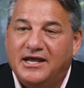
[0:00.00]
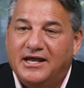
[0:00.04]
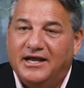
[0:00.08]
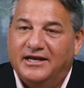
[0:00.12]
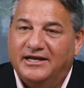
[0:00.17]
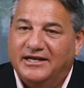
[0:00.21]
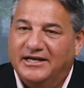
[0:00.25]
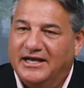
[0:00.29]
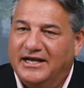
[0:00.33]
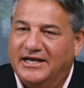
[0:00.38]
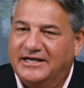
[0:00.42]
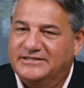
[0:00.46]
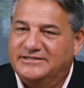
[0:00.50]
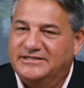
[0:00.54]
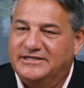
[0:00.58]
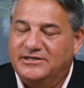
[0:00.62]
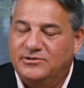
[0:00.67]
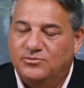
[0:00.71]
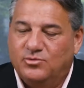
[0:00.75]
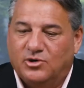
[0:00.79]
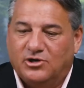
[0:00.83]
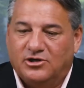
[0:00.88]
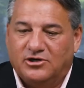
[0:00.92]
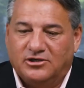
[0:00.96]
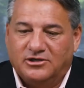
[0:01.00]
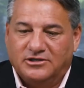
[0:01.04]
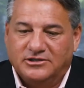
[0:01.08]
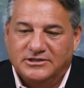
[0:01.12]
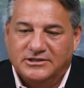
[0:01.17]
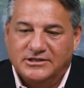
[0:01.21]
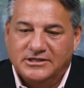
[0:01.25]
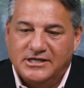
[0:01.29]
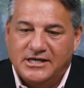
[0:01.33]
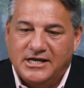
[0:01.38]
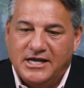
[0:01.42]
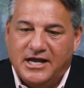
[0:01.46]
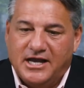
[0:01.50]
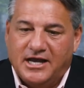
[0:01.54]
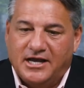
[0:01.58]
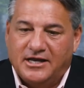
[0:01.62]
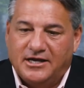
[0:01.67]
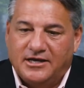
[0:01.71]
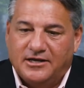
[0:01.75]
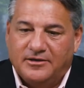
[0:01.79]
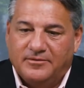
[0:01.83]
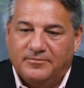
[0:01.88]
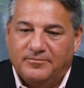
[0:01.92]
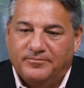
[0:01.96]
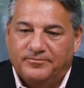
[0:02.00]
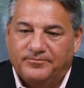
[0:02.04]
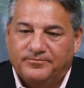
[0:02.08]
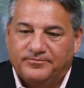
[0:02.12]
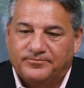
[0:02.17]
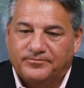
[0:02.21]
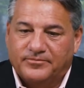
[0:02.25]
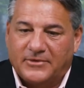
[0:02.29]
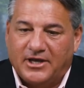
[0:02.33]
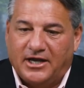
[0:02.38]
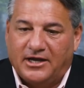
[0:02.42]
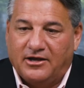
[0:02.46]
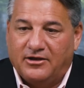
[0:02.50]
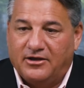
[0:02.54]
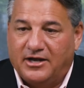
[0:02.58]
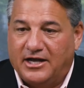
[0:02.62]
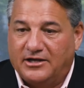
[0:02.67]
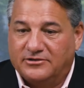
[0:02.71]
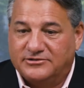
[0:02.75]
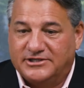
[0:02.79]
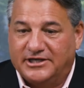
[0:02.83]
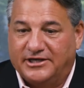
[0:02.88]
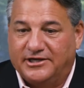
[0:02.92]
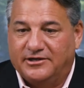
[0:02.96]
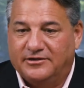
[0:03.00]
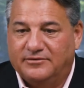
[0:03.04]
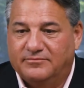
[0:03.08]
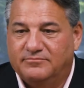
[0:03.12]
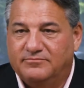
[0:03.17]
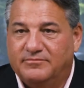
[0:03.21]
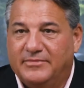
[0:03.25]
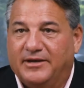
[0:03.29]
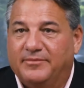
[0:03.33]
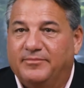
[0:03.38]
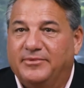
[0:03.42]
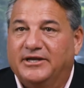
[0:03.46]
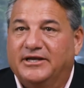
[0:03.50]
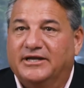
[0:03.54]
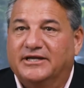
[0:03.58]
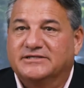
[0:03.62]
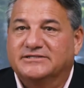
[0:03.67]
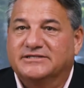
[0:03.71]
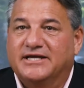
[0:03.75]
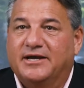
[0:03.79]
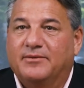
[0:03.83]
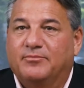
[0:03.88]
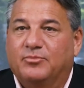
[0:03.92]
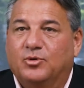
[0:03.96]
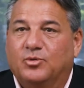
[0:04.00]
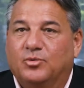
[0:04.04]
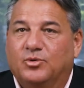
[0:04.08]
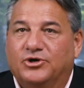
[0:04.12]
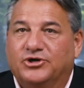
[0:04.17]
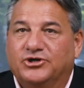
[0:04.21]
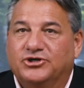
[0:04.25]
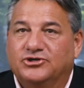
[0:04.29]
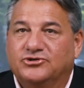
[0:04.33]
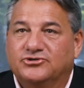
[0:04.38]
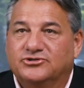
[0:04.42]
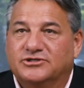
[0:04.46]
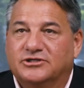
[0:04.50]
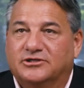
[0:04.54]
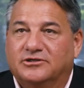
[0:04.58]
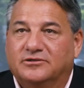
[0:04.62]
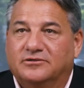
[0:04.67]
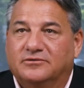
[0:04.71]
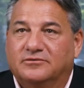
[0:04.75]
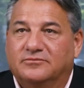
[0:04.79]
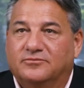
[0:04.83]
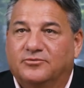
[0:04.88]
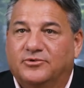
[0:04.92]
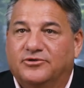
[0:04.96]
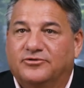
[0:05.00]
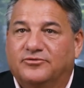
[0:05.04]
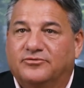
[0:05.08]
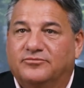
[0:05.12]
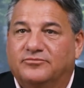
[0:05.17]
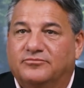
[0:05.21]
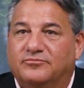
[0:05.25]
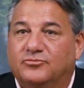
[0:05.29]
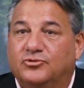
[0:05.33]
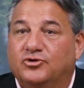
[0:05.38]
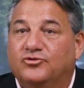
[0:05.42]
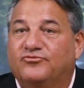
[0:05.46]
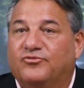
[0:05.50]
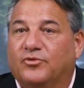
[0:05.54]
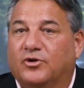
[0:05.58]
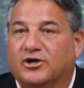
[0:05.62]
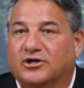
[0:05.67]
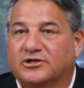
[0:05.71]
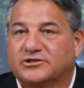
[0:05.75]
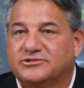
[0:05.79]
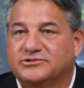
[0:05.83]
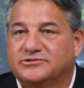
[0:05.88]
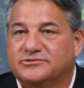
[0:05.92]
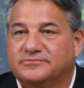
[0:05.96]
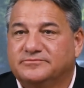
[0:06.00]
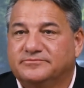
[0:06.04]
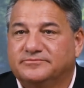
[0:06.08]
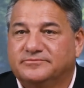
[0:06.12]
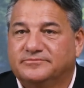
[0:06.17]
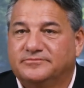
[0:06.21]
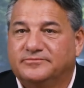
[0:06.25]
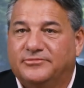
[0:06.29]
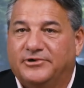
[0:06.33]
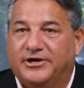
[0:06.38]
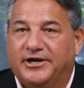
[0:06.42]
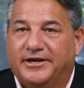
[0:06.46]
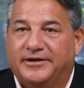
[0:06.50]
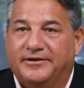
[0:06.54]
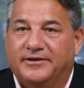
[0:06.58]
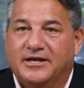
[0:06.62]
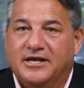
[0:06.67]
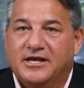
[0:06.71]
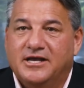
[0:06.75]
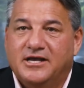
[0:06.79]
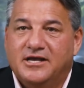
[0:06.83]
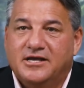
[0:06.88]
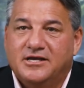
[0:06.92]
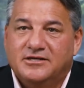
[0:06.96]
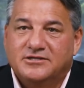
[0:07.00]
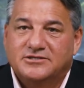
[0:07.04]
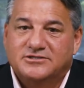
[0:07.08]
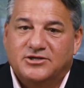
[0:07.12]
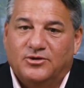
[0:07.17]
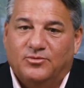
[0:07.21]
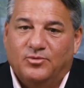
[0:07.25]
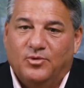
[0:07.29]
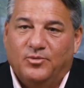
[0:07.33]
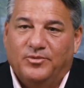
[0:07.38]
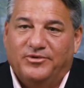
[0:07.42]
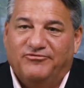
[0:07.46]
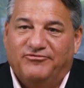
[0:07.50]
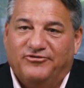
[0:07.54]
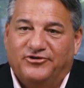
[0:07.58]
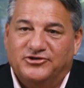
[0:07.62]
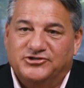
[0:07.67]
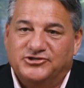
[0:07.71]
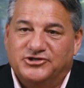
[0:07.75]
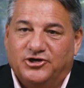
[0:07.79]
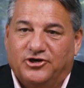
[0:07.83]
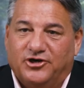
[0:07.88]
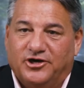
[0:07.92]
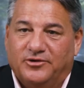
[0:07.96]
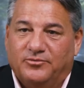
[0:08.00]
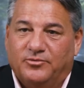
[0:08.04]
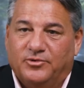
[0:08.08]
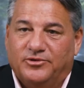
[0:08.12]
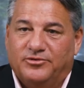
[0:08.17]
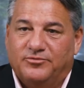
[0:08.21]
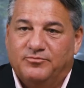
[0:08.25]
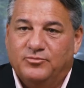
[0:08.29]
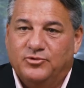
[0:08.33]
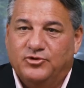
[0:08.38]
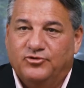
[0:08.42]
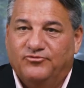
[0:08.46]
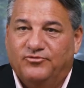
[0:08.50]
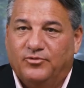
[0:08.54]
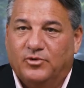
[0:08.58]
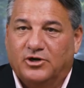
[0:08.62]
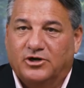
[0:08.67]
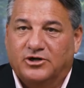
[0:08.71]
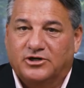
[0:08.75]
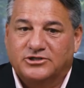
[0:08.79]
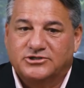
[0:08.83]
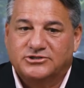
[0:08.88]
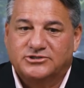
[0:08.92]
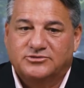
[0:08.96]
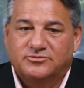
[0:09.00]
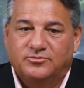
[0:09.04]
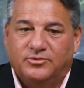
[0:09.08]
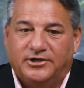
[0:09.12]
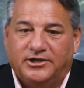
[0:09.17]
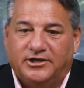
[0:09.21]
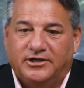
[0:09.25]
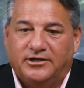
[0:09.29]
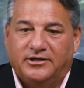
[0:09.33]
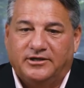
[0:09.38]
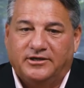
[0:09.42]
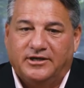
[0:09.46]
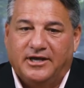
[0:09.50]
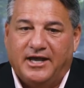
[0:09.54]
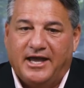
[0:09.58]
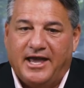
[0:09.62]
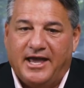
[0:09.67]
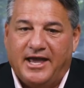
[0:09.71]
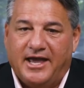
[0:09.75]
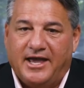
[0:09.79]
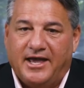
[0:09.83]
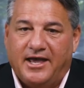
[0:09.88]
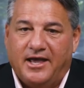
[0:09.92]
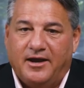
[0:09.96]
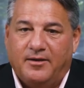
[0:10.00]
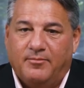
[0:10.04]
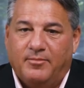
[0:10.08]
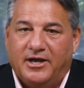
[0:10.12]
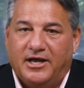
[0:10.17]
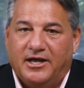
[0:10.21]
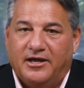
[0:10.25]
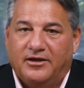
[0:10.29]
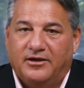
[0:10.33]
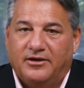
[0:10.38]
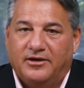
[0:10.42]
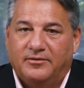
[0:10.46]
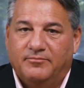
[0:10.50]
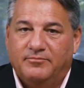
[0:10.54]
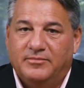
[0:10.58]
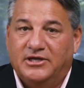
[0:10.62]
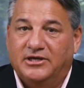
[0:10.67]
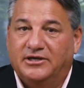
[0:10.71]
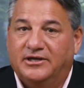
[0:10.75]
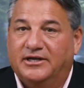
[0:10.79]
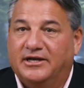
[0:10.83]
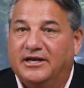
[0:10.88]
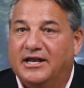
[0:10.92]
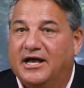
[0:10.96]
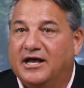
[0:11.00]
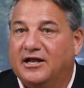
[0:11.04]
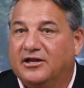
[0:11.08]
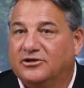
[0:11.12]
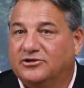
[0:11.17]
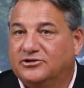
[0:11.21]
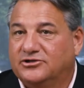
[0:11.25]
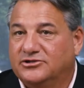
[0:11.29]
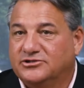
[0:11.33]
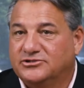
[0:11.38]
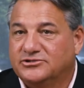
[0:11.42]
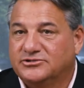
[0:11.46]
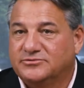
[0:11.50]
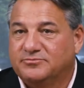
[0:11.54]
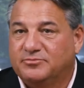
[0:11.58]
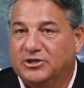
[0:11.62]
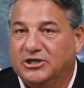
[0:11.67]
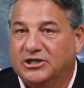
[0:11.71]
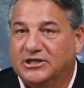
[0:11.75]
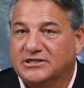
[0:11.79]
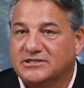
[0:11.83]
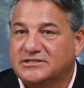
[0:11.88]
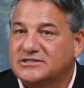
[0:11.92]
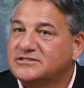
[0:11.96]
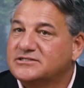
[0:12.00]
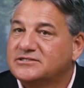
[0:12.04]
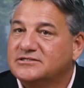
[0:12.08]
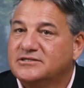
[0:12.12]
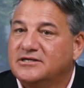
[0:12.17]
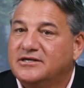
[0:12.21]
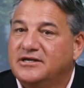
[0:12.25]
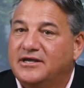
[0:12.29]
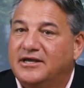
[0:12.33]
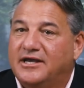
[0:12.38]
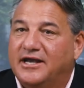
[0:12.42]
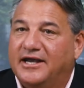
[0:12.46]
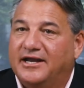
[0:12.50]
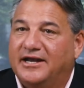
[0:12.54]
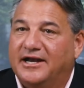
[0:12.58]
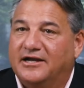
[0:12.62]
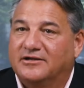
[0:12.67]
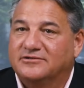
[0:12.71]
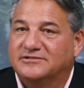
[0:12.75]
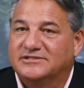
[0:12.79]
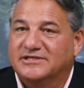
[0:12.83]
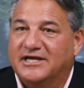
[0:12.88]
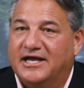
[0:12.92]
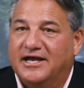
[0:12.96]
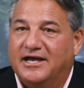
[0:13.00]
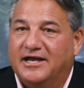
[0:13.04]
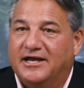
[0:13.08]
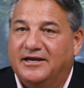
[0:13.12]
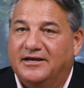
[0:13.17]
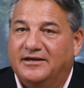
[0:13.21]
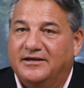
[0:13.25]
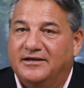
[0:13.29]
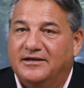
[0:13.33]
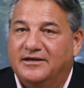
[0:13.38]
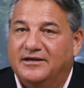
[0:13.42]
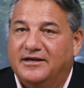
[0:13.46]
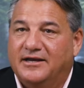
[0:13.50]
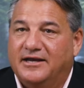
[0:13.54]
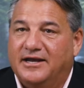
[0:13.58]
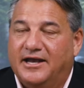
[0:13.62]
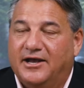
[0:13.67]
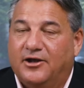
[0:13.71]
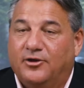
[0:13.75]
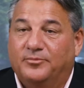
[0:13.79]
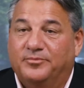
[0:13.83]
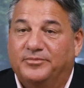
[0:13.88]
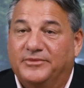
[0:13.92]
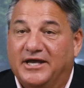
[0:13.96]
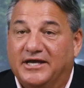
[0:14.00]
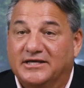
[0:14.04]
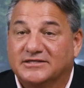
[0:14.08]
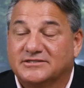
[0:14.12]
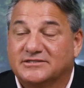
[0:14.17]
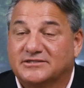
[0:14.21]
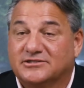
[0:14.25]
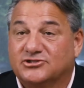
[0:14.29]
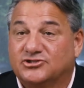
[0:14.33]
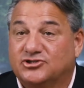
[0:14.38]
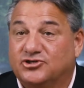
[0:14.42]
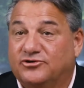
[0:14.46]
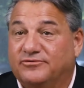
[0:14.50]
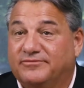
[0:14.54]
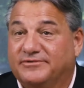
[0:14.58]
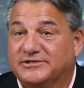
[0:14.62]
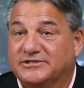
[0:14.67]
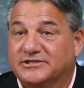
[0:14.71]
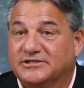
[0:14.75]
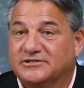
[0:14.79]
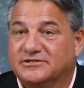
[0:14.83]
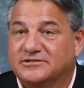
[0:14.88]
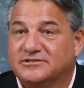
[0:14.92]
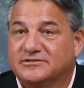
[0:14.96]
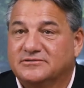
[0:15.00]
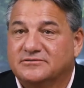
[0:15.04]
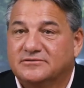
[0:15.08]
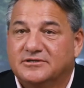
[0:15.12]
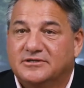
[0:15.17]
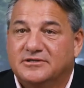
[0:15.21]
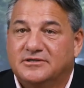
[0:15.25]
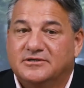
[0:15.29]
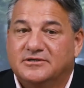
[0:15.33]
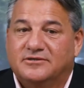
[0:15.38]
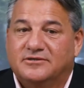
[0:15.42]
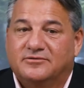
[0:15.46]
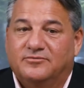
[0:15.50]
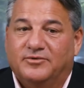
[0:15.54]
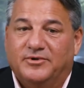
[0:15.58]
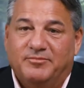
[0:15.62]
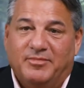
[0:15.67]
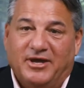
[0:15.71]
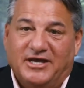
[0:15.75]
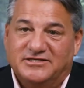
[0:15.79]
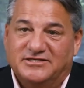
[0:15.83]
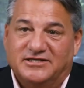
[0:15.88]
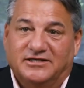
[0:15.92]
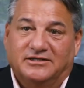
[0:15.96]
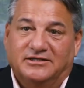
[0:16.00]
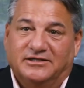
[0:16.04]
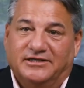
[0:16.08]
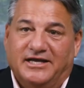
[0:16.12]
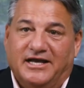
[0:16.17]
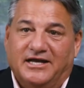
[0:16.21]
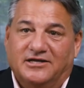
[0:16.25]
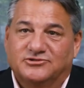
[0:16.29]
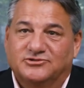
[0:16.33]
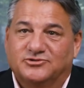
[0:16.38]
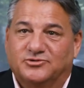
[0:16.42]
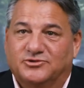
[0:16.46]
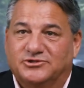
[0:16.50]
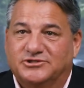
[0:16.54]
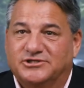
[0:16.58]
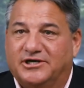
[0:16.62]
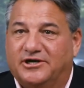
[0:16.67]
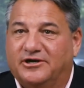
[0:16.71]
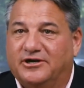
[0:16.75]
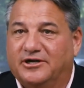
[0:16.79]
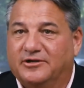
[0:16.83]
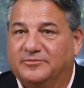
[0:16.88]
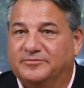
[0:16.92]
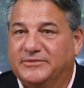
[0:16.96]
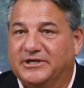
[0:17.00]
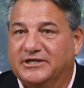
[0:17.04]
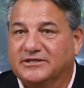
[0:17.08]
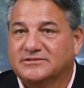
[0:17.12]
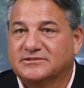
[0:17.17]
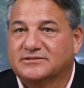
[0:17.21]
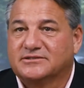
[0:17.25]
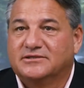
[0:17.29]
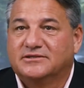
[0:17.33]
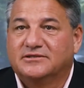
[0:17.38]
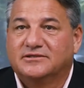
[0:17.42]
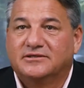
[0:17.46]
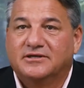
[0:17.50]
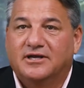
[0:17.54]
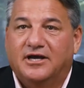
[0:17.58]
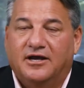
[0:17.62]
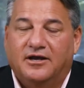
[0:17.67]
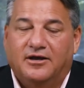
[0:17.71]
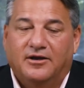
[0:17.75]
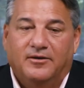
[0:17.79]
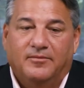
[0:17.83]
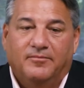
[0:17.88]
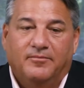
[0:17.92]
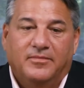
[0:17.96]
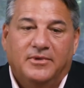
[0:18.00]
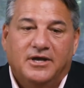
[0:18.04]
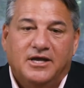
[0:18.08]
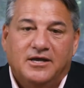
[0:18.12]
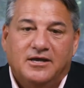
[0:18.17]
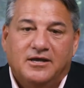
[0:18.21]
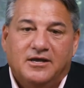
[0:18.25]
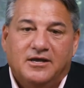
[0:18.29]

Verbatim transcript: In the IT world, um, I'll, I'll, tell you maybe an example we're using with MoveWorks, right? So when we first started with MoveWorks, we had about a million dollars plus in outside help desk services we basically outsourced our help desk. Um,